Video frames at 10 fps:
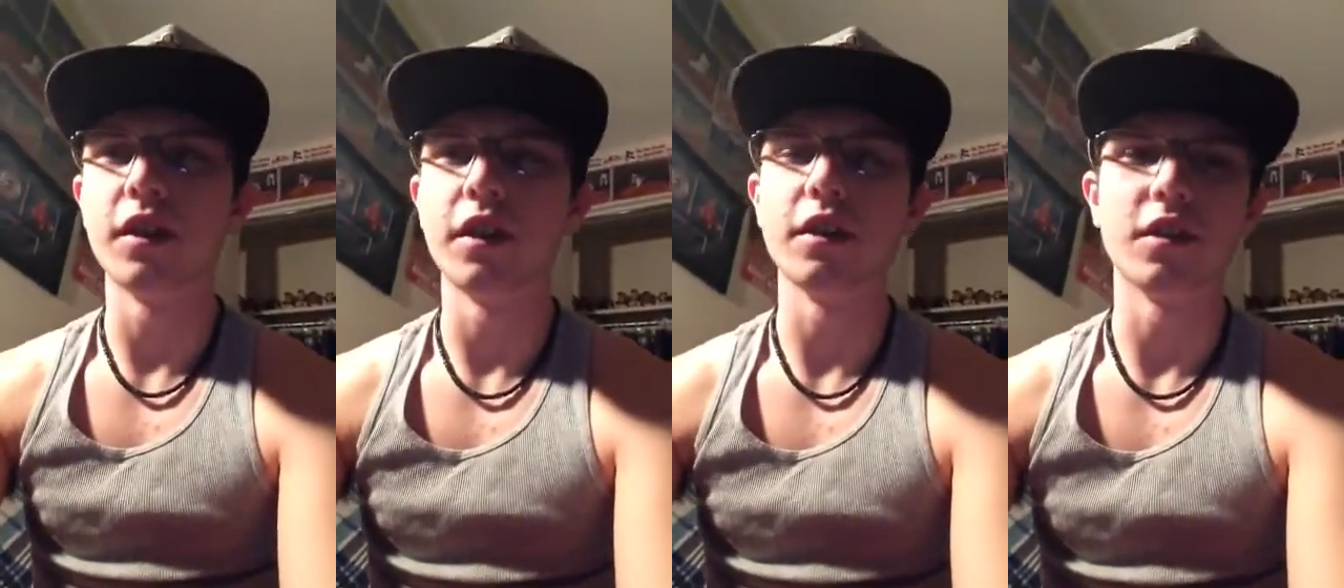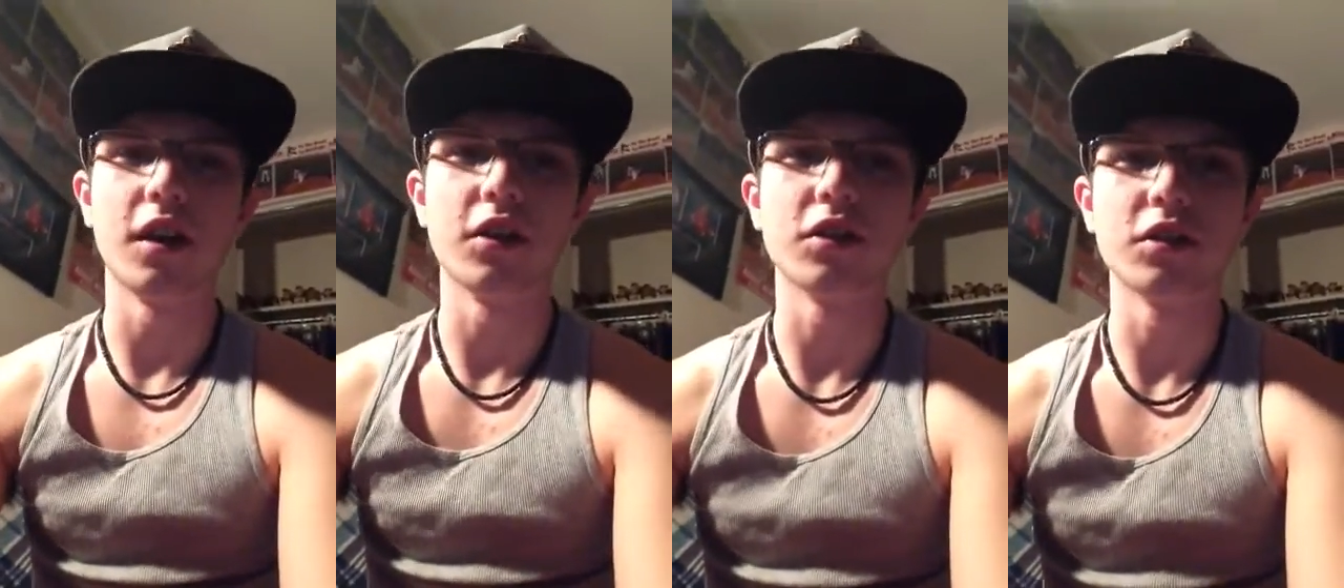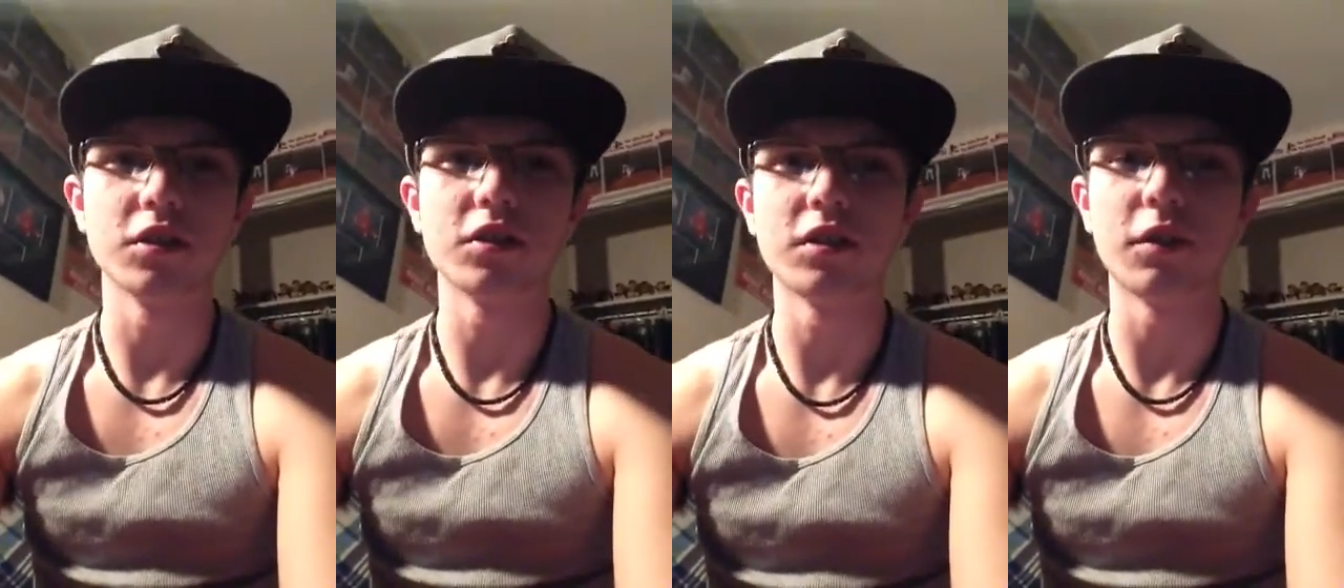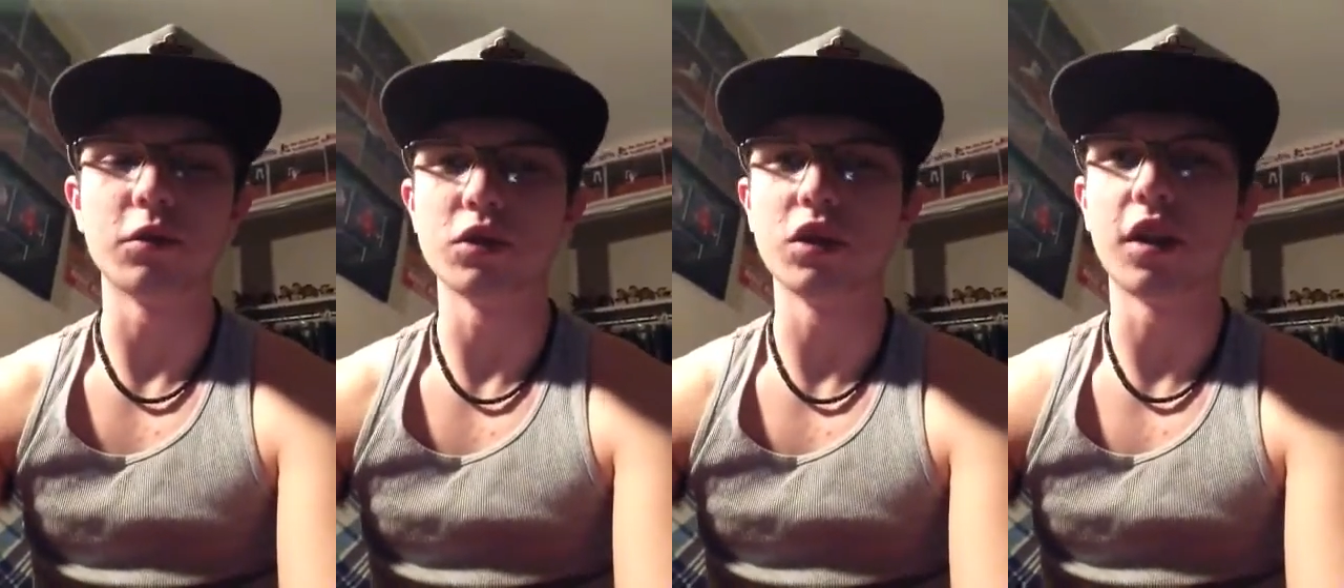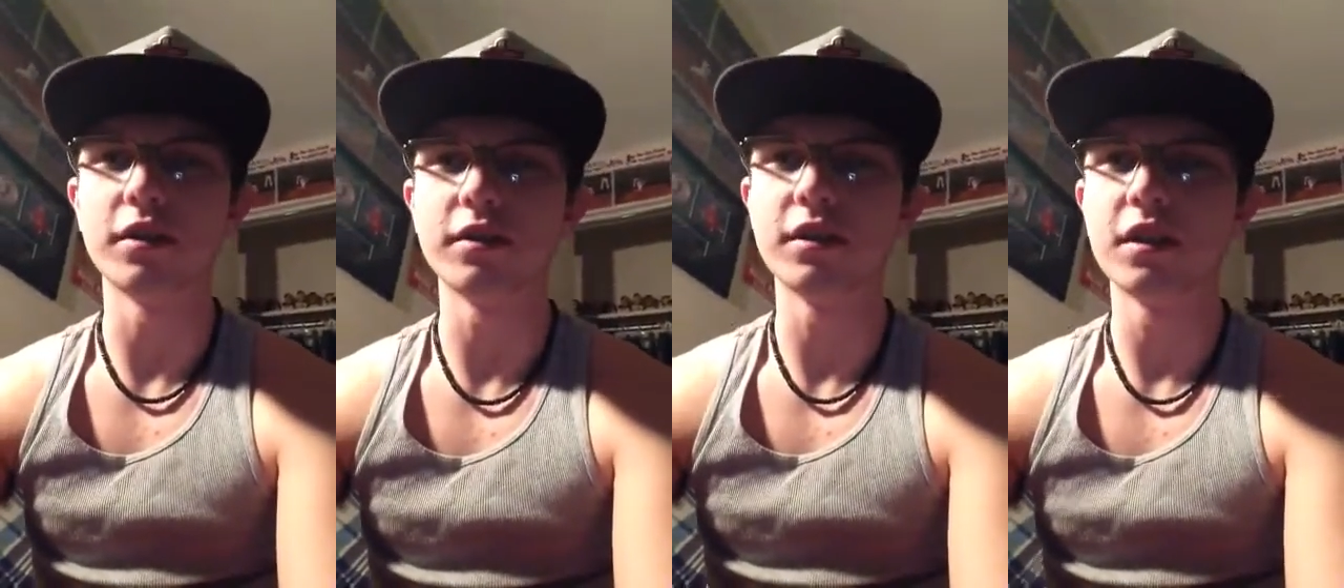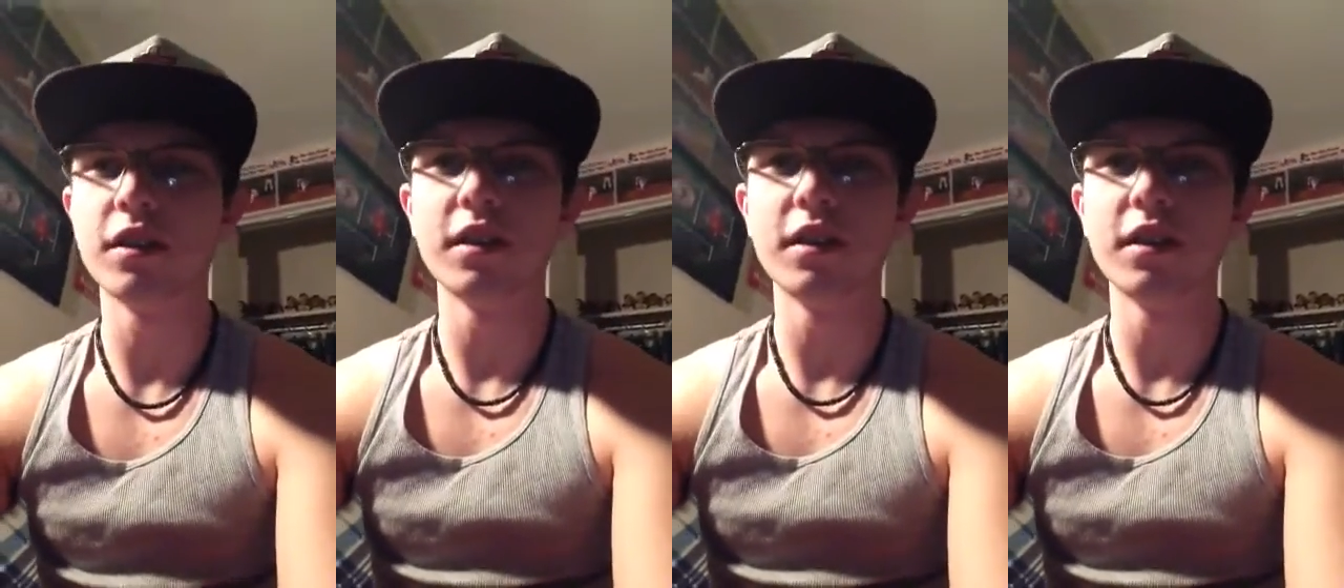Then other several shots.